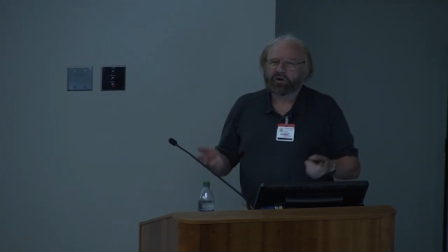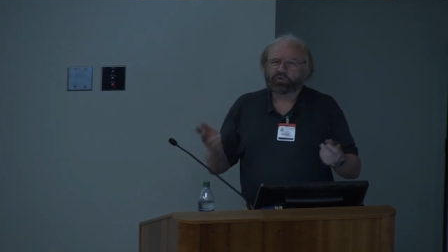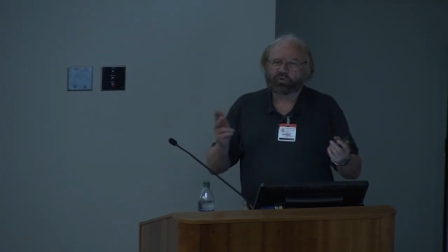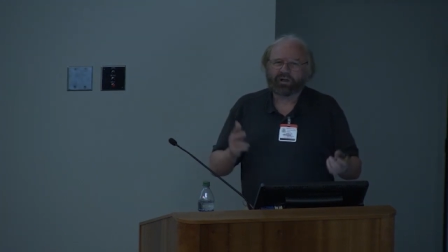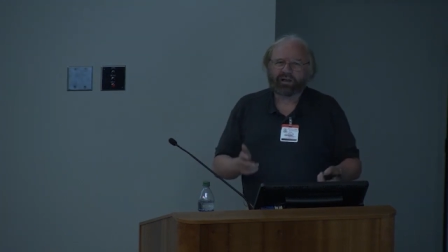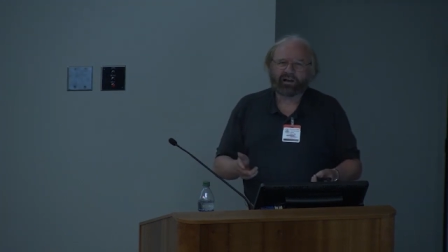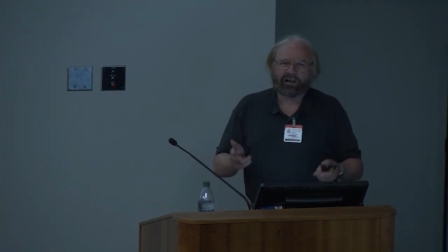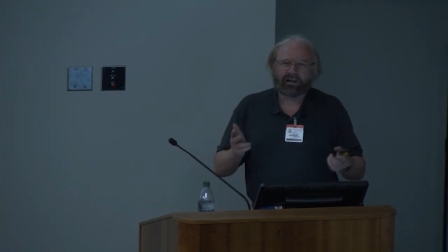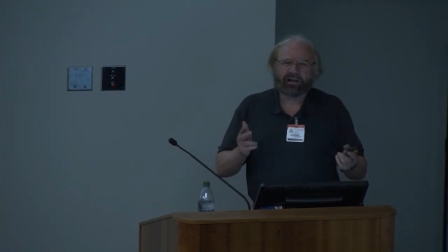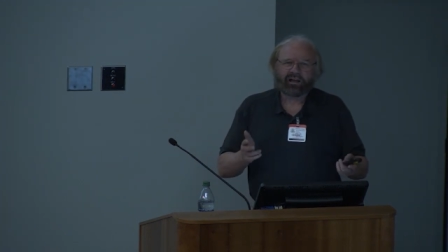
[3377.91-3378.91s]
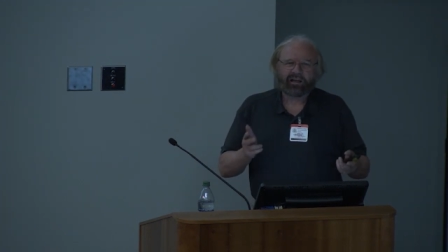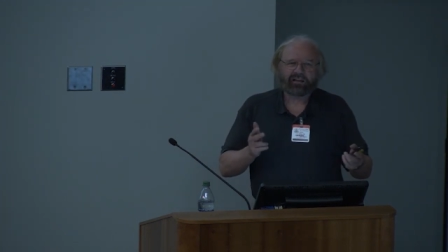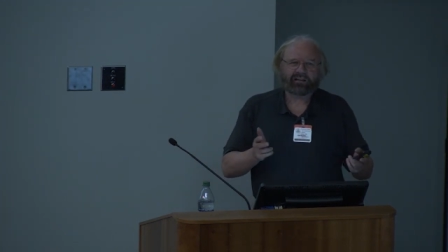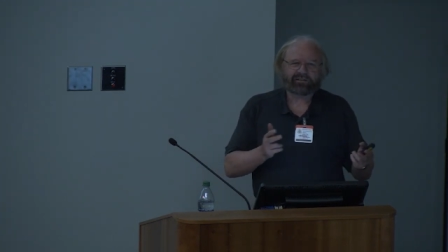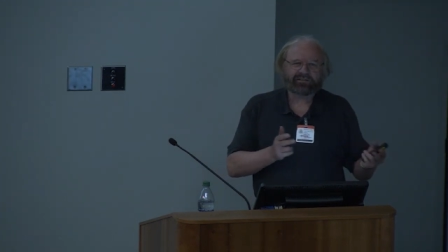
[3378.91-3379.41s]
rarely
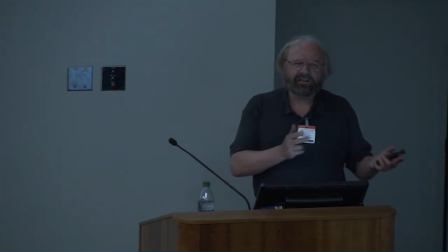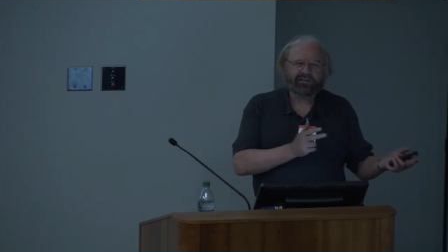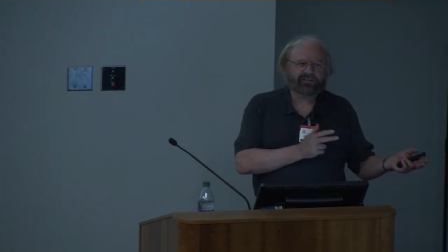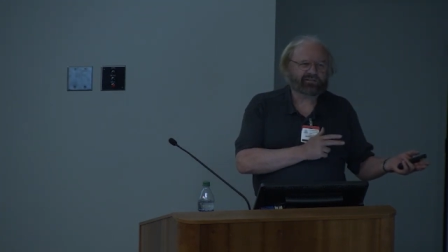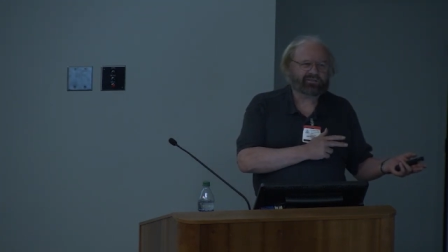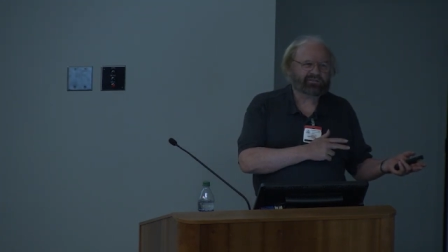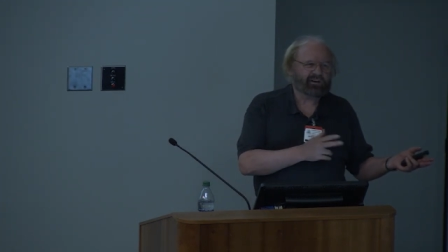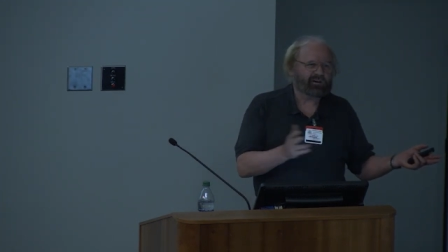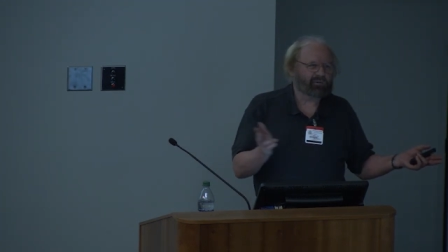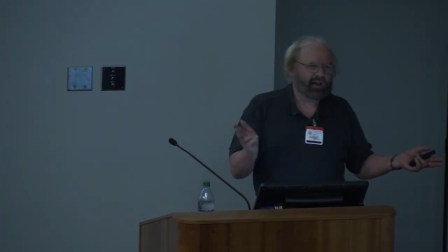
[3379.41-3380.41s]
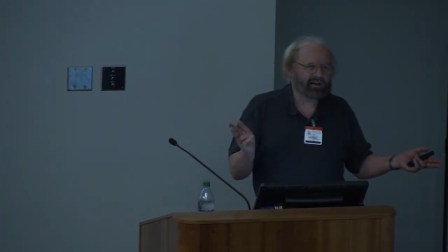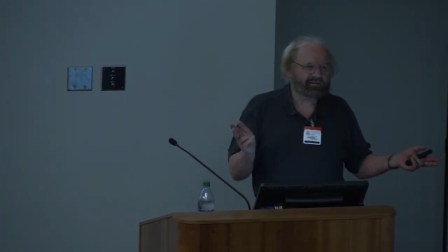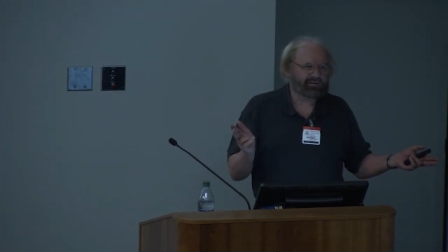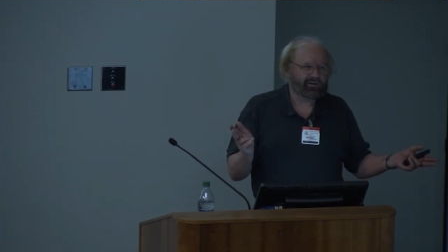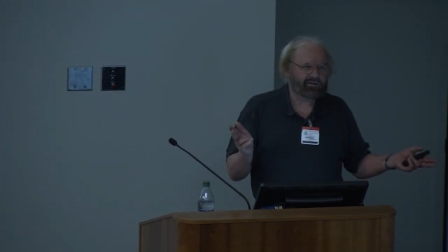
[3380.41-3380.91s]
he had seen such a terrible
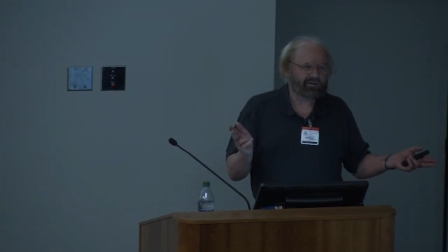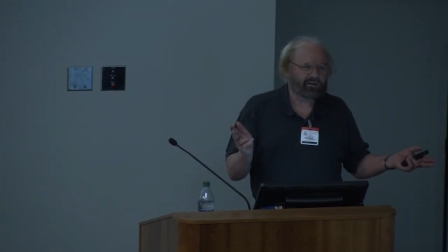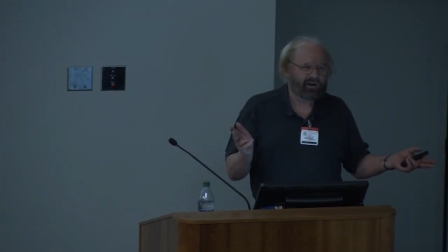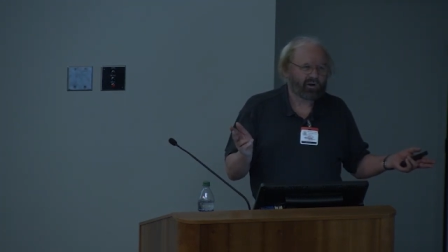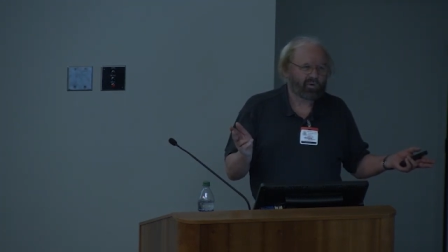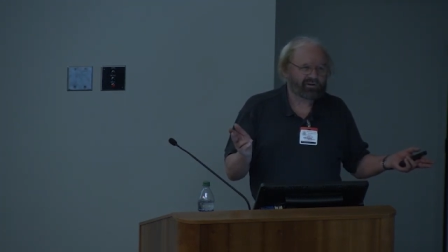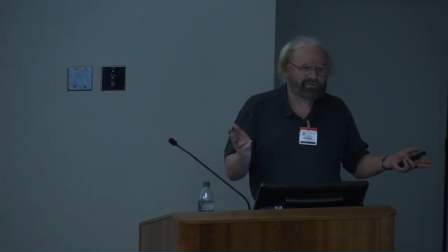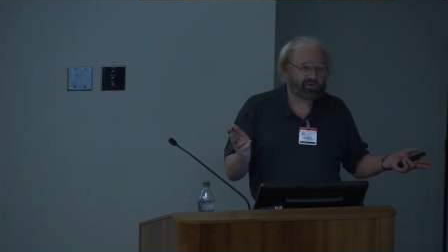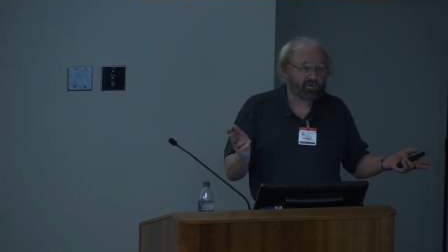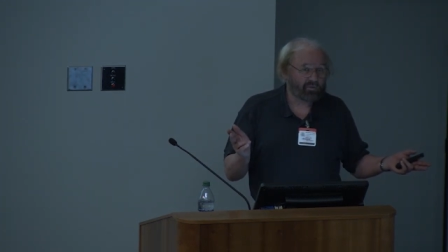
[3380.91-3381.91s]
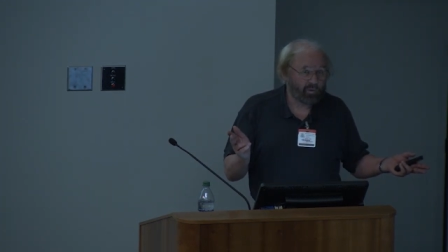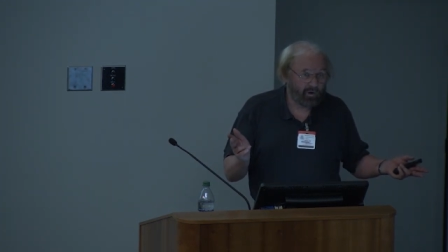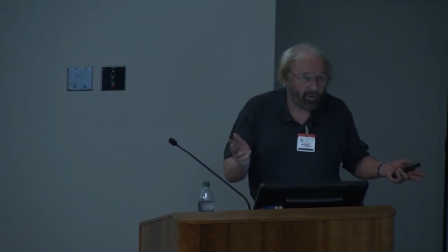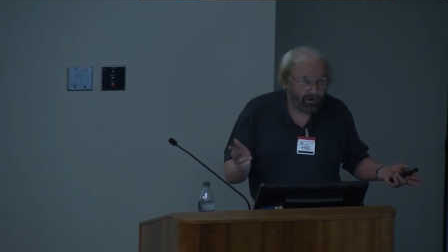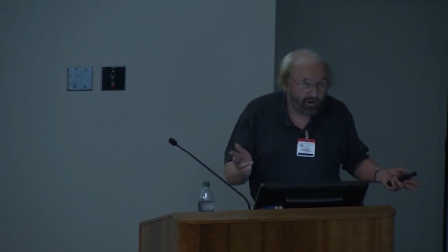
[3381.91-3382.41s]
accident. Whereas, of course,
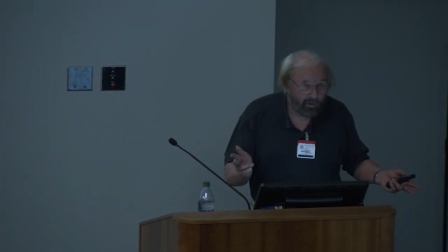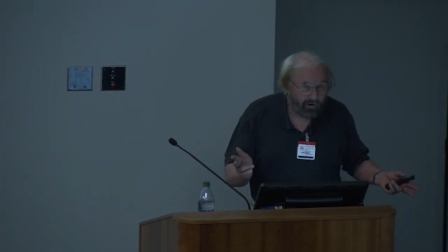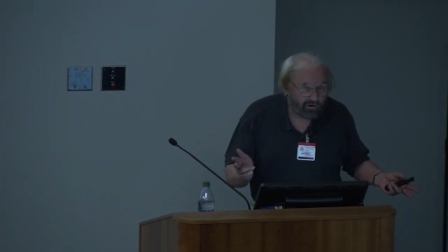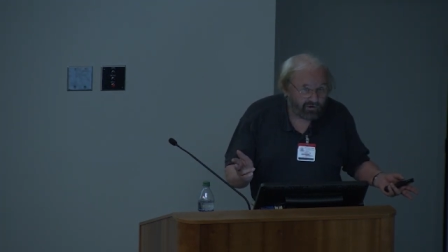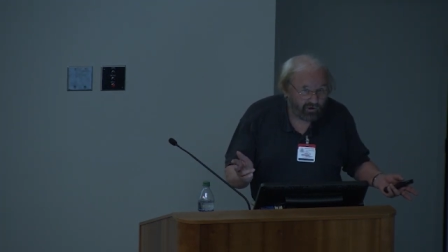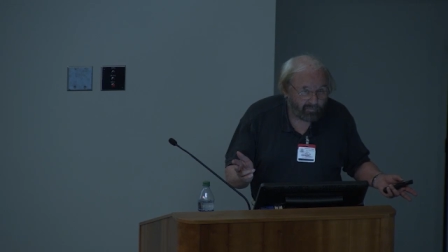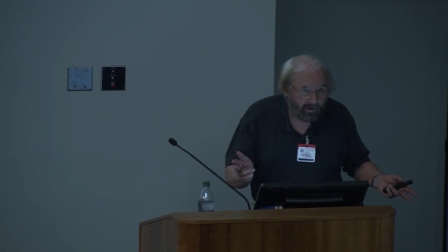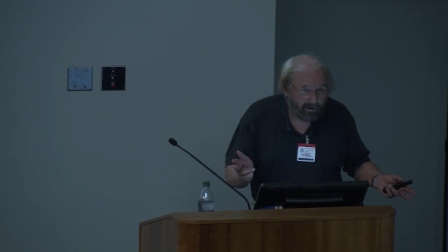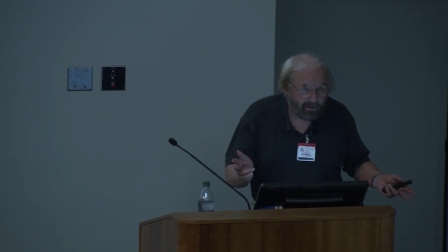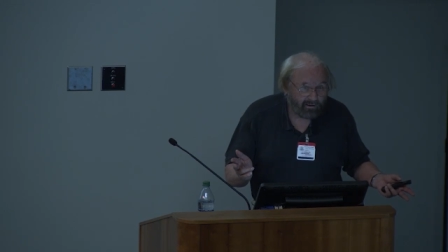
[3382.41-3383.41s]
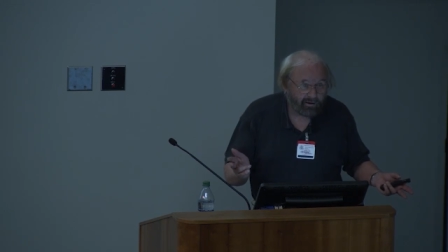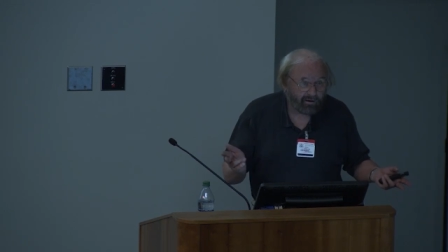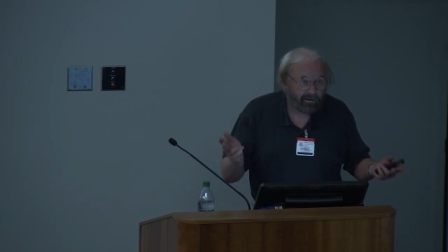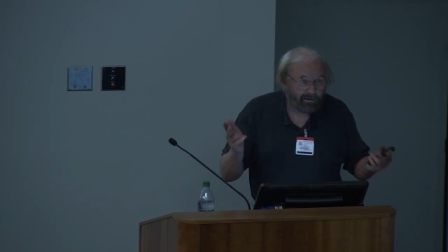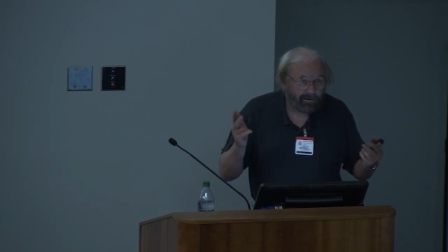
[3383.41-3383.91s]
we all know that it should be
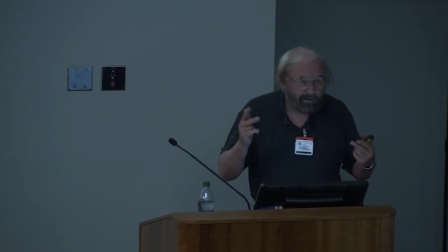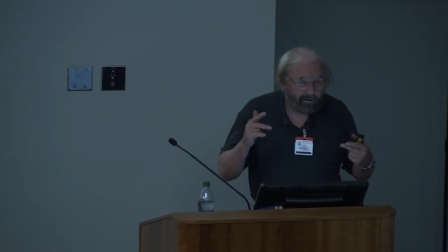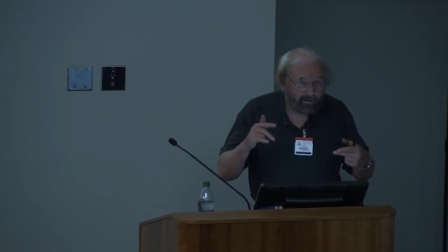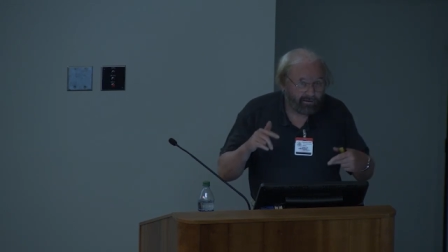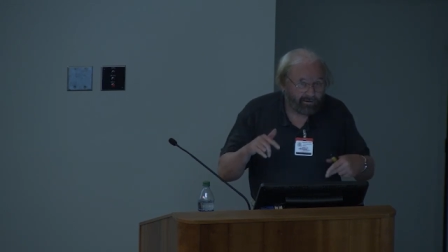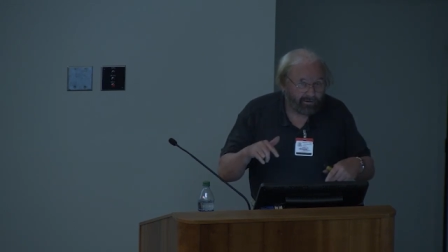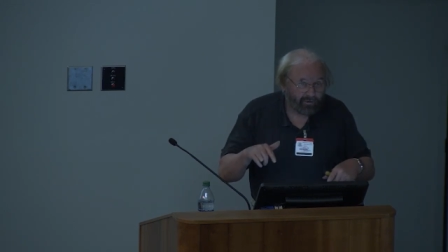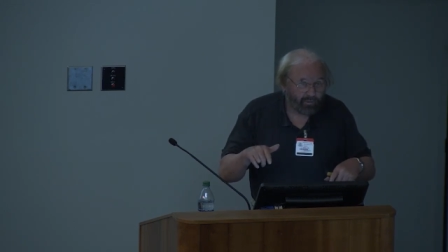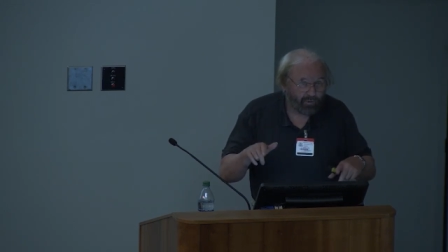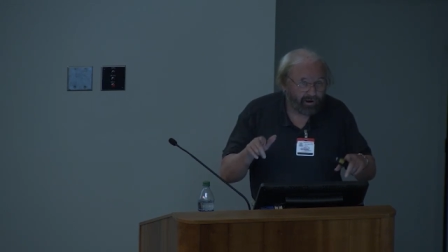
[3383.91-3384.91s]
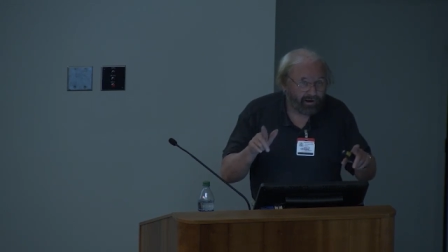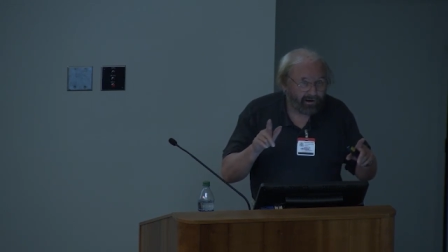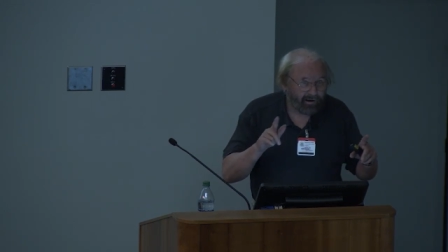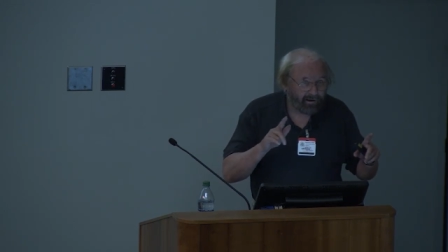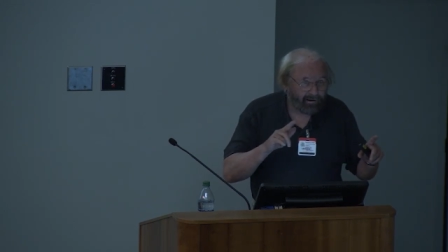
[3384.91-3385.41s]

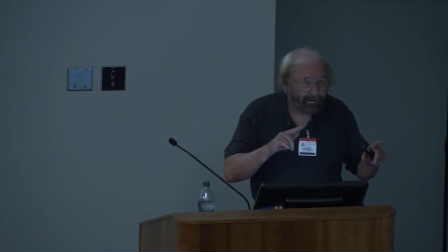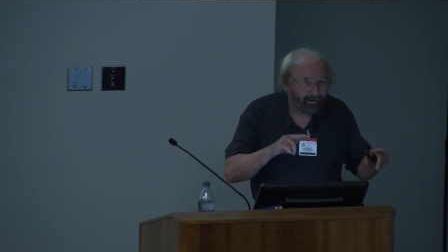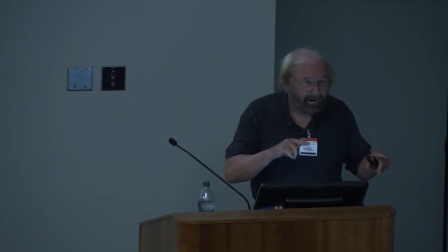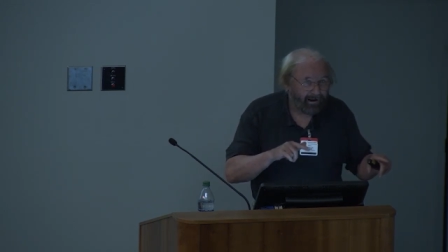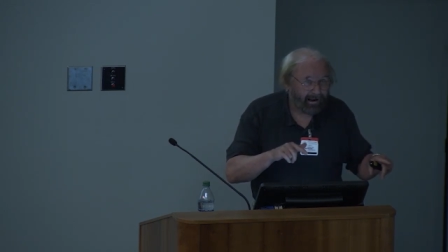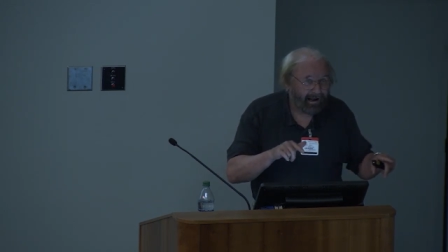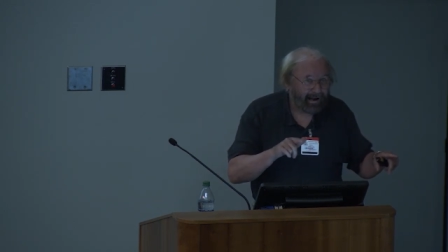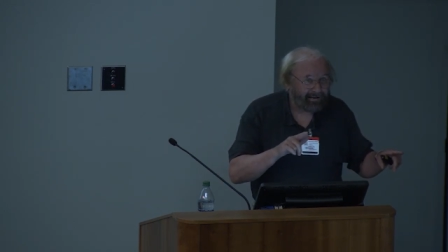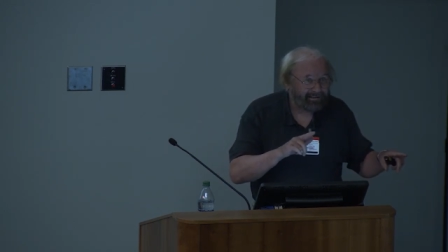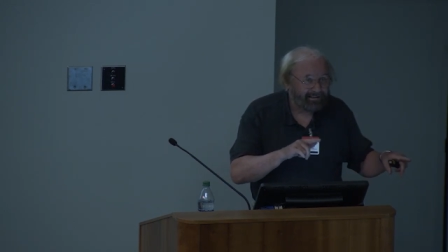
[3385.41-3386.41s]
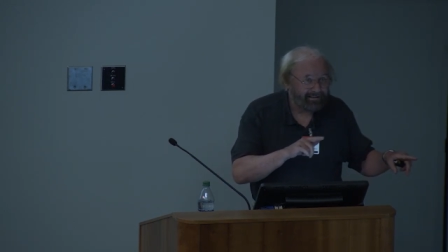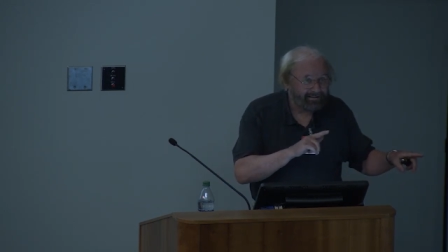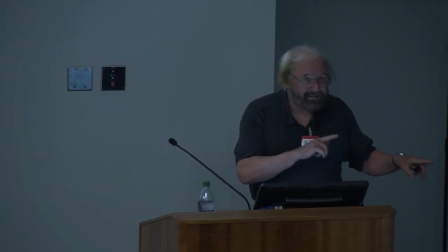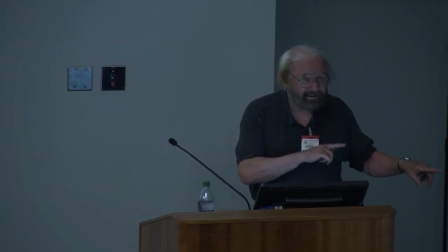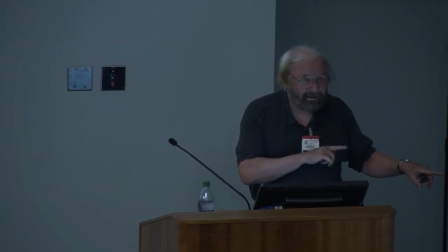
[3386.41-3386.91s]
rarely had he
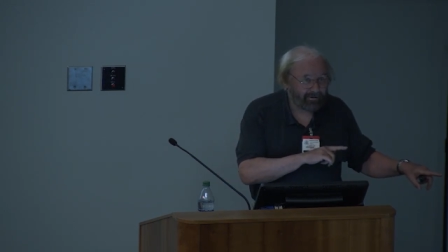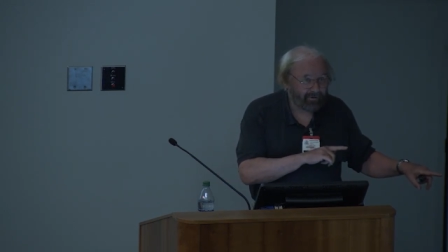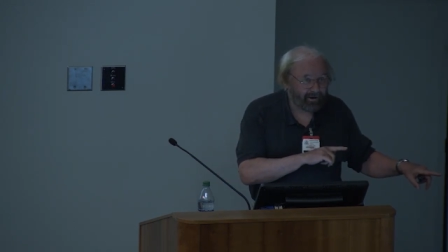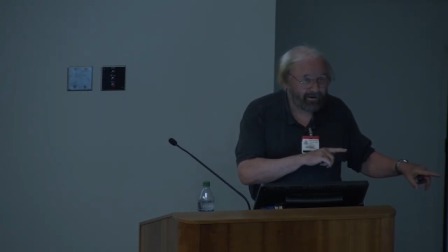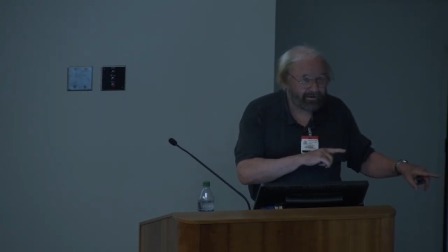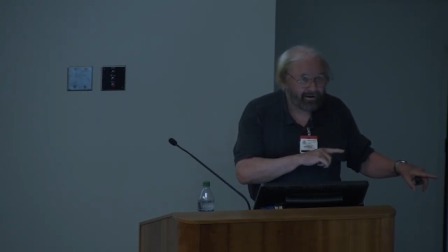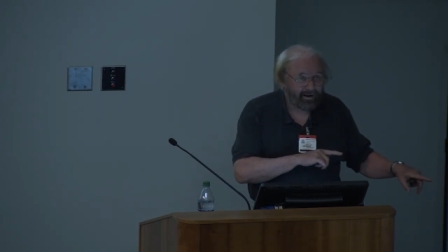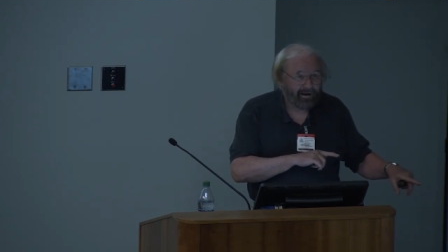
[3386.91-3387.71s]
seen, right?